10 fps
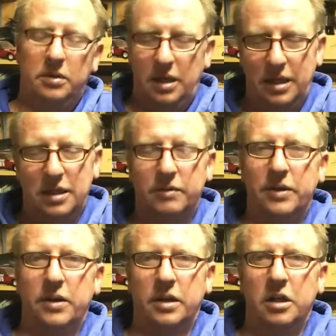cleaned
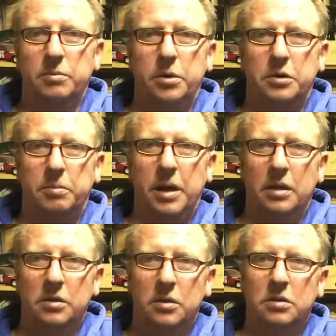everything out and put the
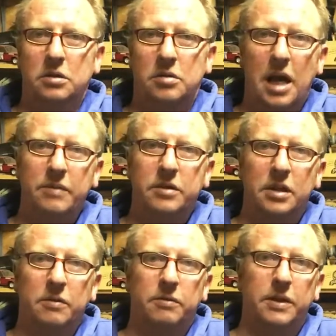belt on, the
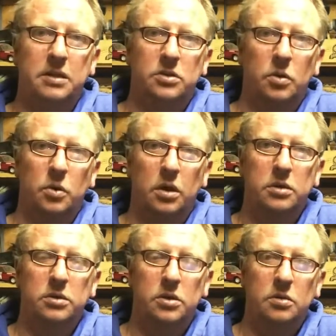drivetrain feels so
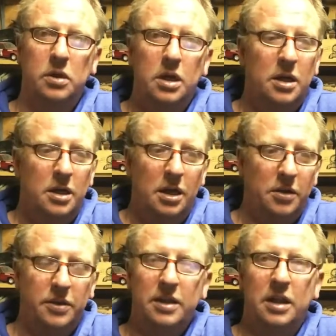loose. So I
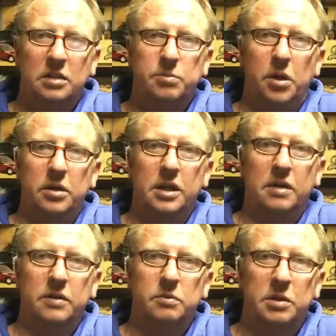think that's bound to
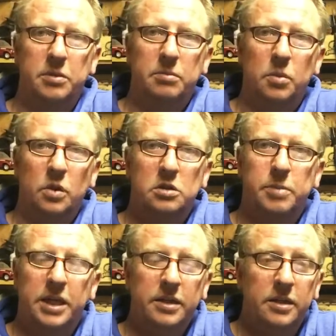give it a wee bit more
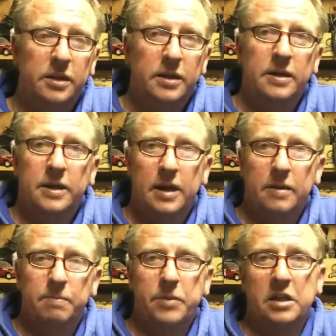speed.
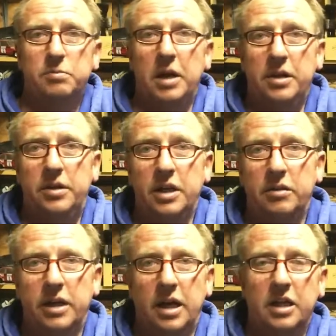That's my
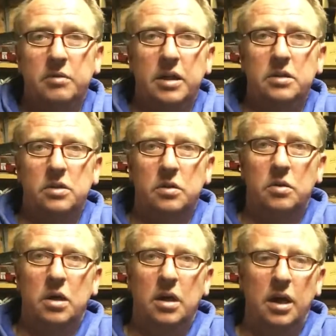theory anyway. So
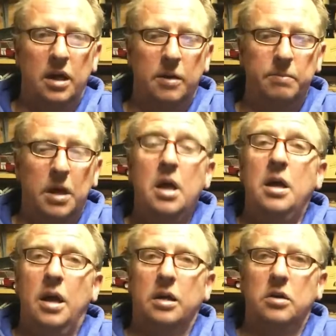and
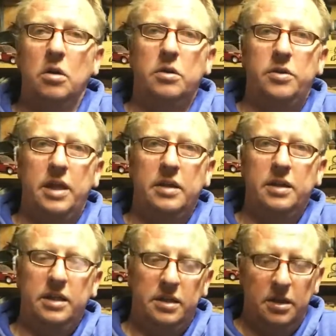another thing,
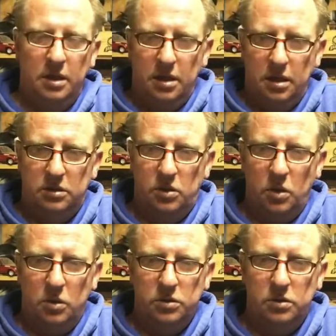the
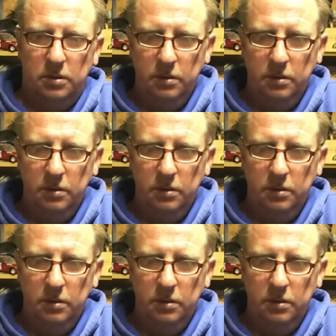exhaust,